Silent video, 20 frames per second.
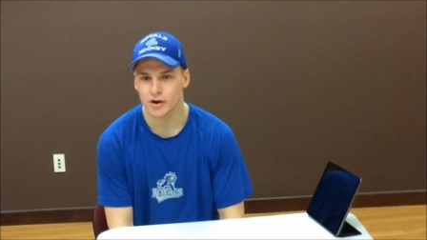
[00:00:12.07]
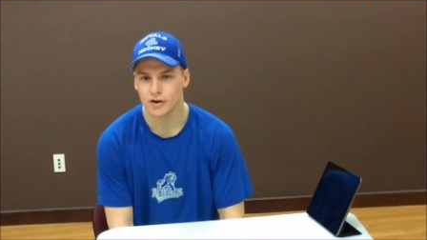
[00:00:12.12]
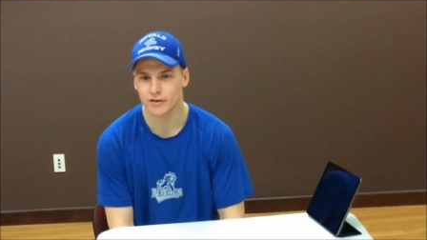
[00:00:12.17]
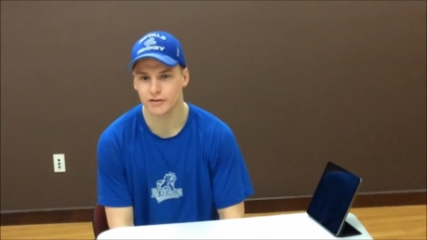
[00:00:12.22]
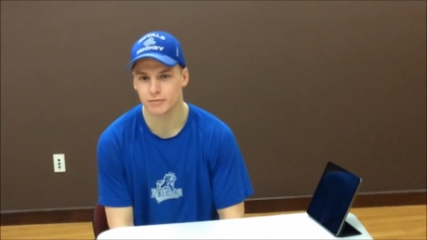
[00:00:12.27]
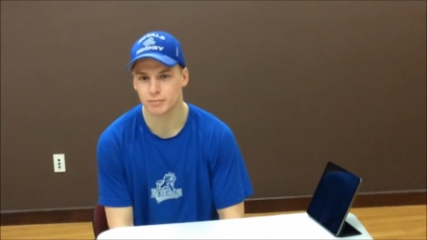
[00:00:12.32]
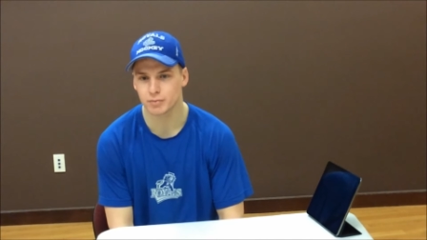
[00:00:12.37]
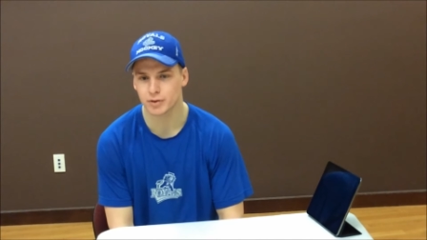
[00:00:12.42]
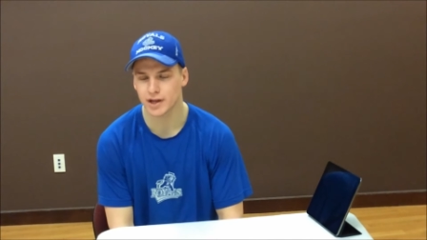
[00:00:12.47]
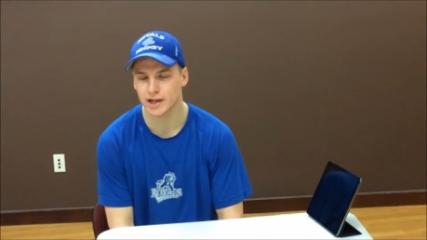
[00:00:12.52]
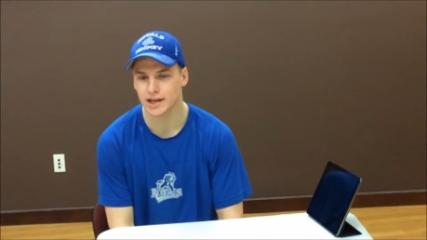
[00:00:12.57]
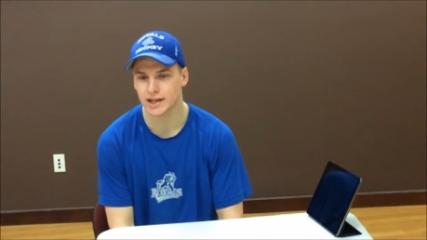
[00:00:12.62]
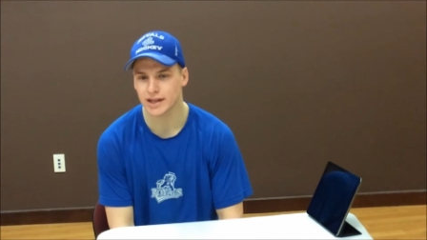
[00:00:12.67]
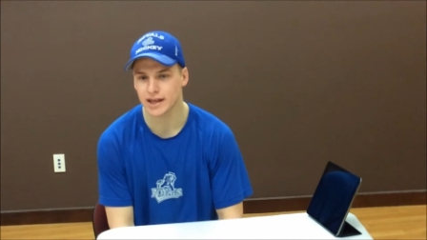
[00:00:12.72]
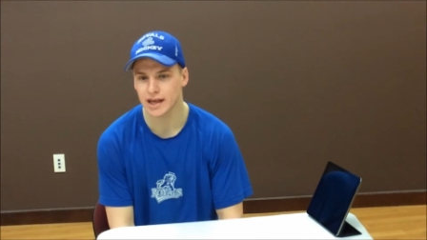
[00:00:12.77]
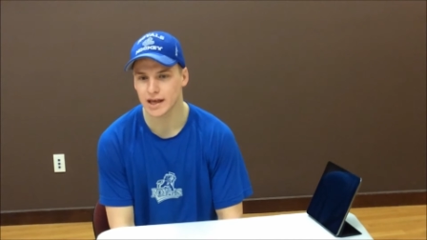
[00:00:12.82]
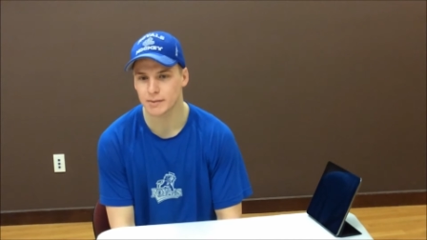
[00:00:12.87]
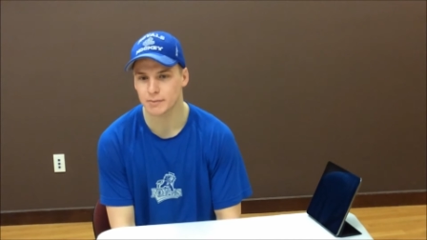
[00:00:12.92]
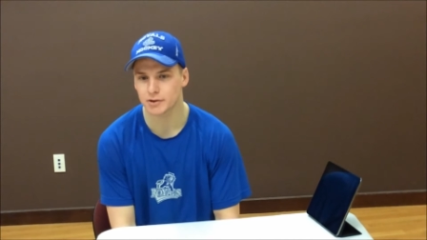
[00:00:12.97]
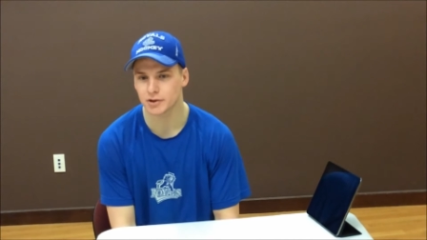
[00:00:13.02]
who've played a
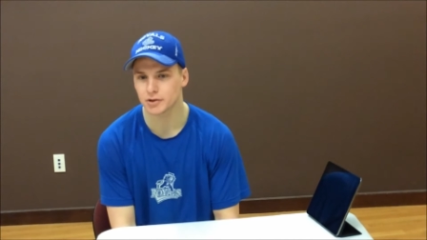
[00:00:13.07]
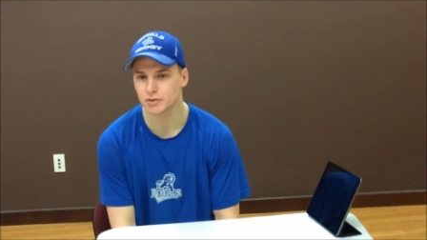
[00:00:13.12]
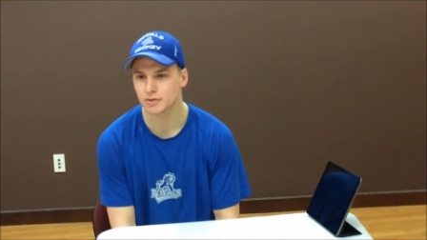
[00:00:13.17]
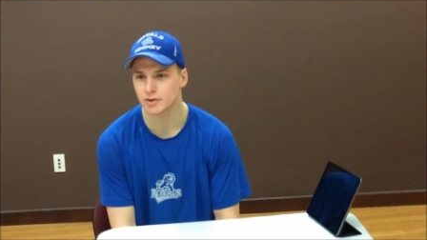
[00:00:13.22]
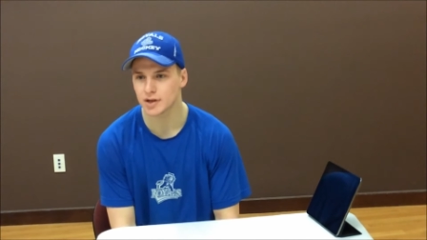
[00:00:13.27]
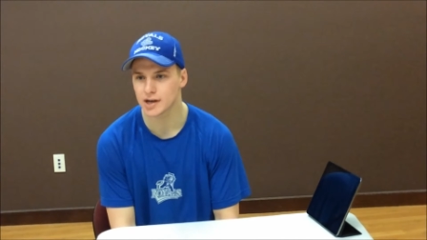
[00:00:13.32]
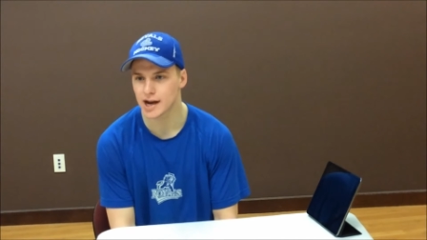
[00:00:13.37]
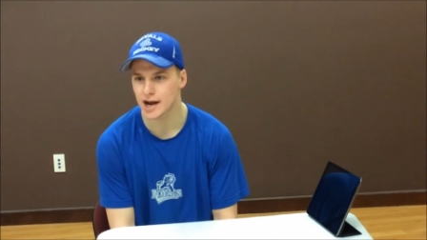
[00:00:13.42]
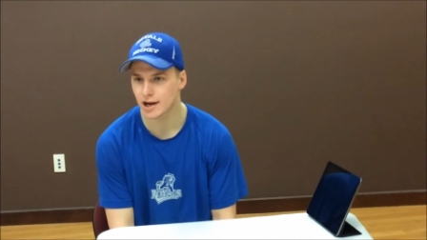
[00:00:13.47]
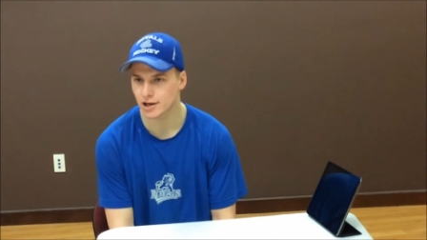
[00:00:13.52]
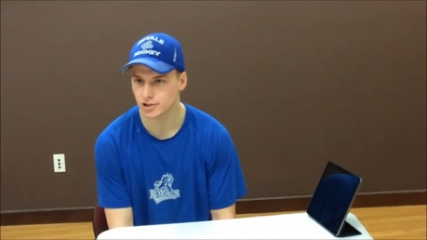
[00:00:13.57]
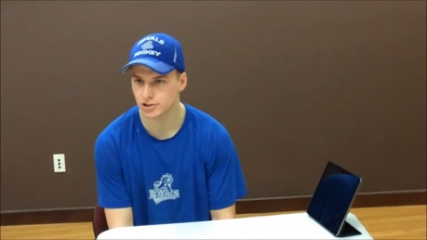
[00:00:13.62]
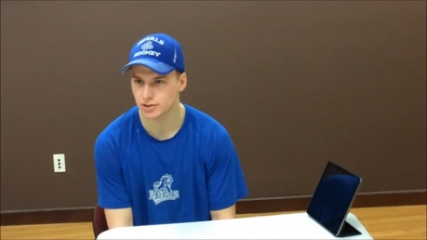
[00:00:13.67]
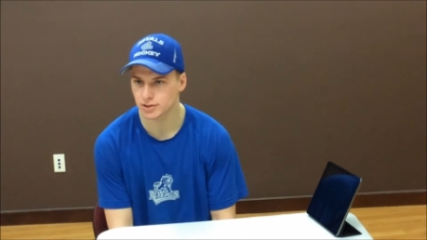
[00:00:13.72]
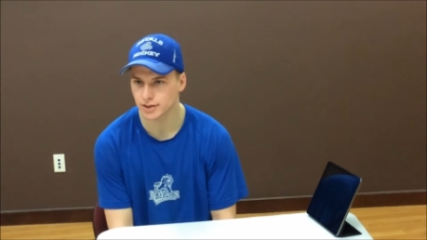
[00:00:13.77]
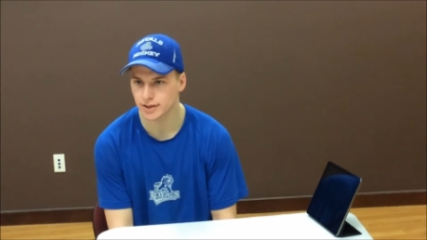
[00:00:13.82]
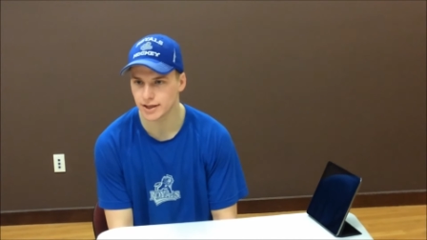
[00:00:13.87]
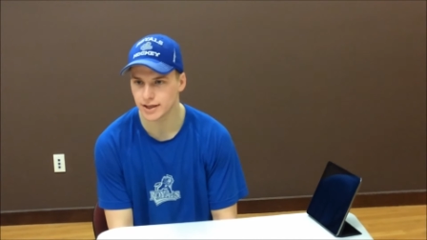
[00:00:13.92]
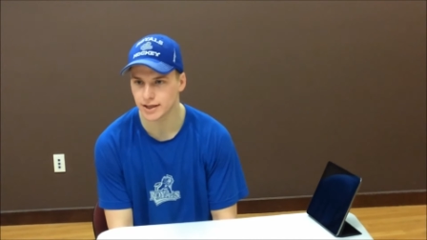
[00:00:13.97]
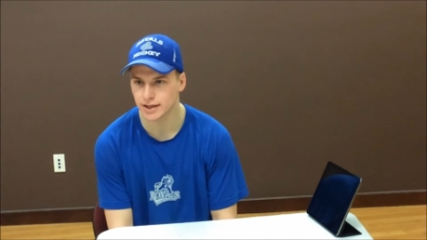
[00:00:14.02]
game or two in the
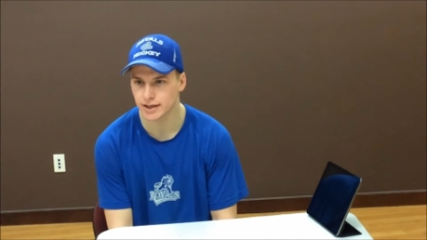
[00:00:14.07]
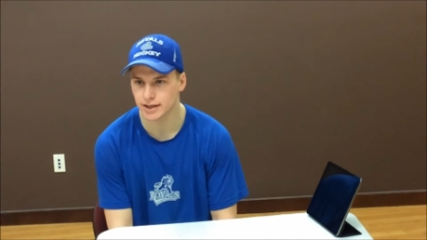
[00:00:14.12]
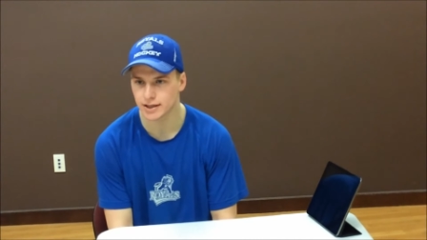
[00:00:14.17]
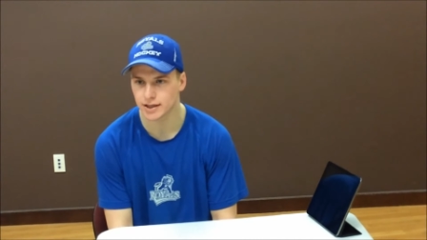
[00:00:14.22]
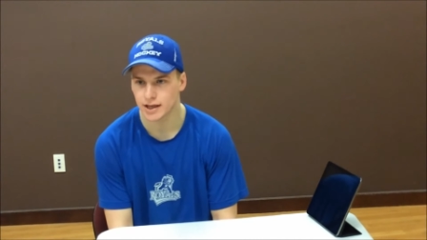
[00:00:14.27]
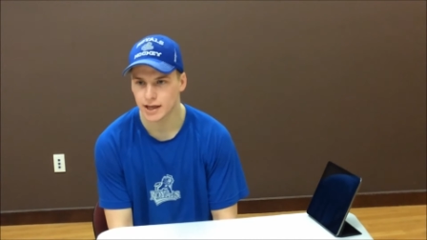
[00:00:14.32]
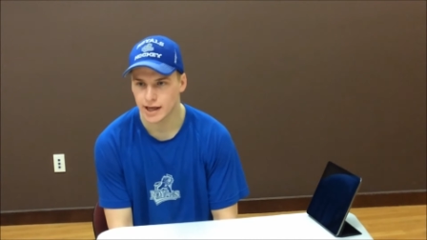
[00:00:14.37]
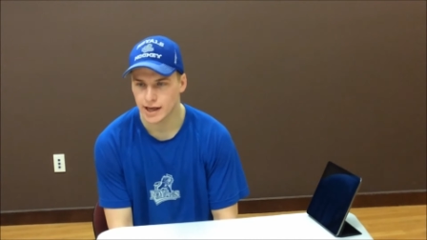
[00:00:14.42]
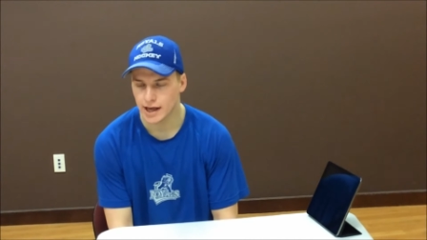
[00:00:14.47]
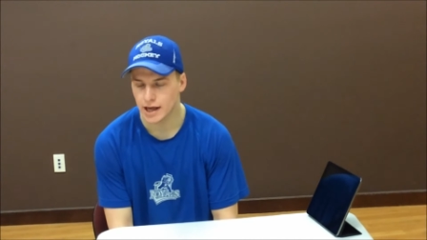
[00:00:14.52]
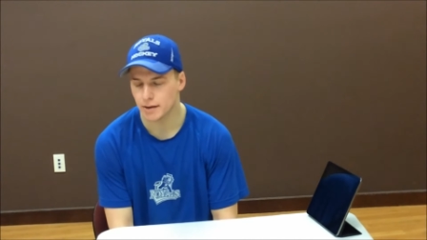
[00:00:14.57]
National League and,